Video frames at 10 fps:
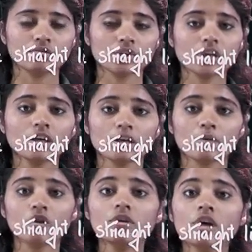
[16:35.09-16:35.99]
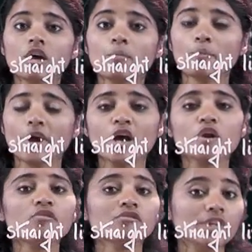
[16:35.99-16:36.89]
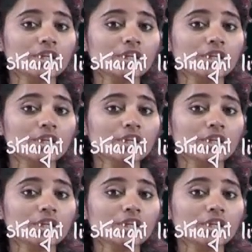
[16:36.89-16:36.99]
okay, about pair of